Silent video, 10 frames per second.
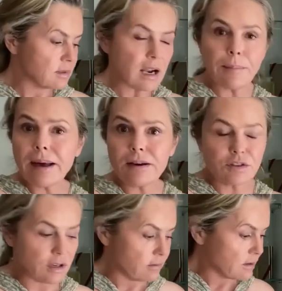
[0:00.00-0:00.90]
It's like
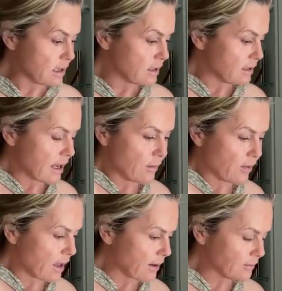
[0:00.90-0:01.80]
powder, does the same
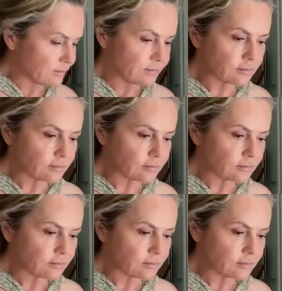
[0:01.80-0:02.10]
thing.